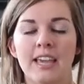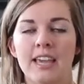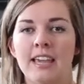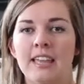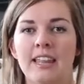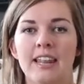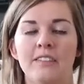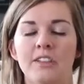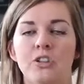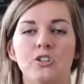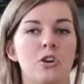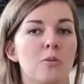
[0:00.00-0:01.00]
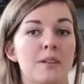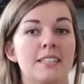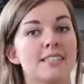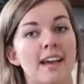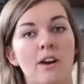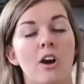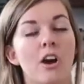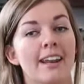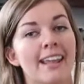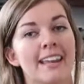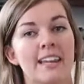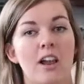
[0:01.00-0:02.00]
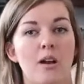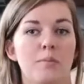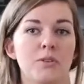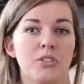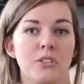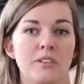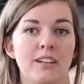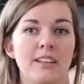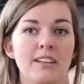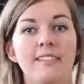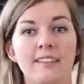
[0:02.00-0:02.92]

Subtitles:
in and that you don't miss out on any opportunity.